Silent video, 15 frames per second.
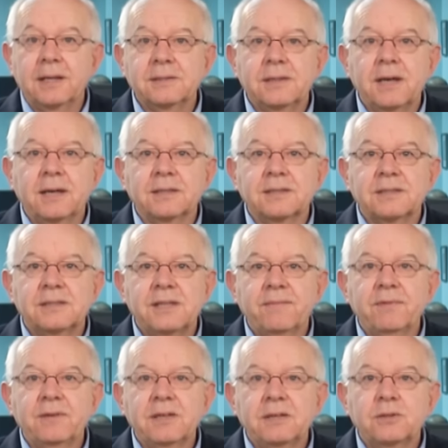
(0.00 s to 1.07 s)
It is now at
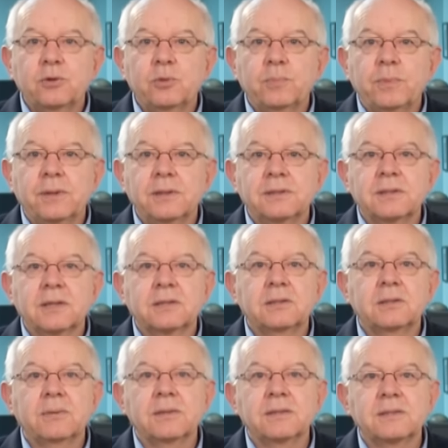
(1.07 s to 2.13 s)

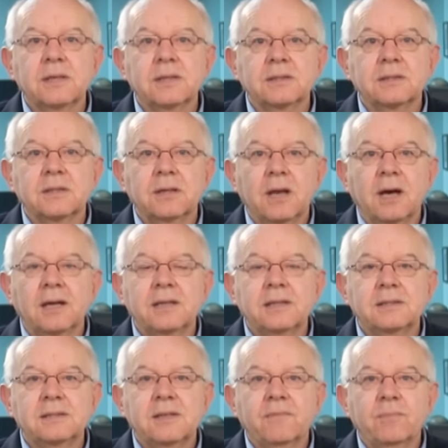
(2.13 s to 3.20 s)
72.6 US cents,
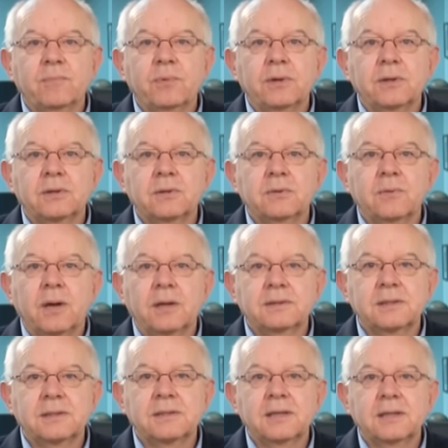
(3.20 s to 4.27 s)
97.2
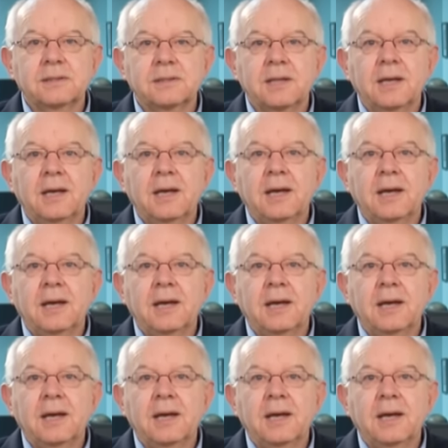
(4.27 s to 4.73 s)
Aussie cents,